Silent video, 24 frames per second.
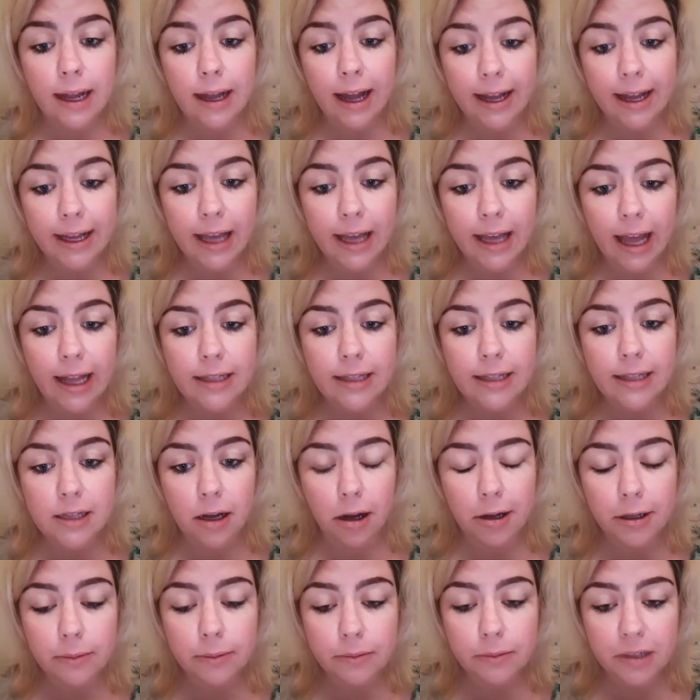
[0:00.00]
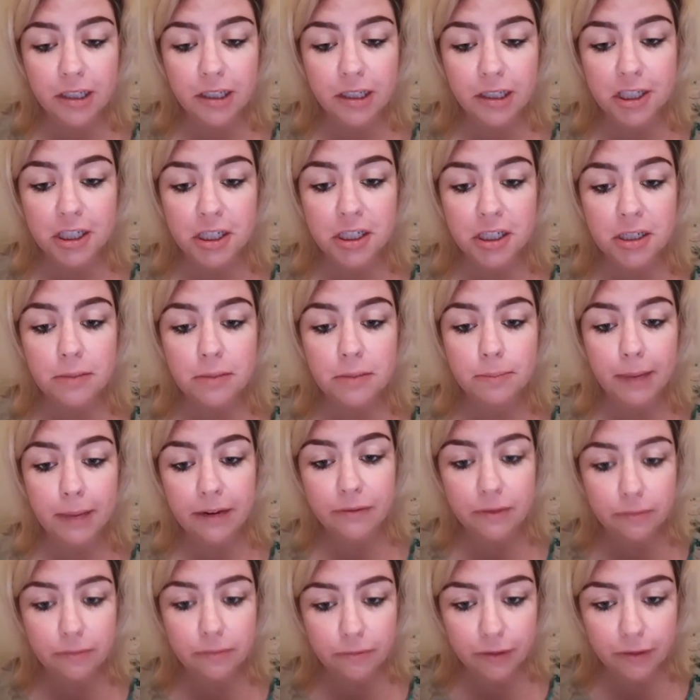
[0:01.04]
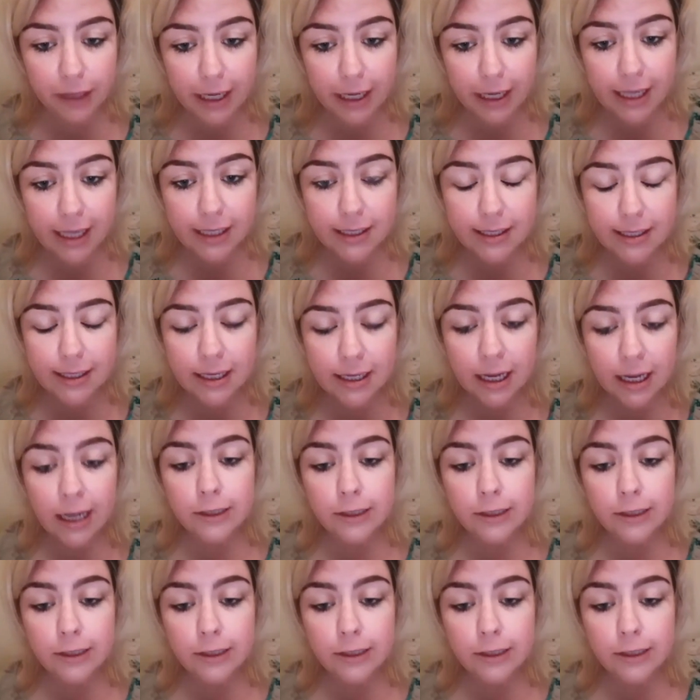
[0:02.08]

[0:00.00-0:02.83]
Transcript: again, to honor Bridget, made from reeds,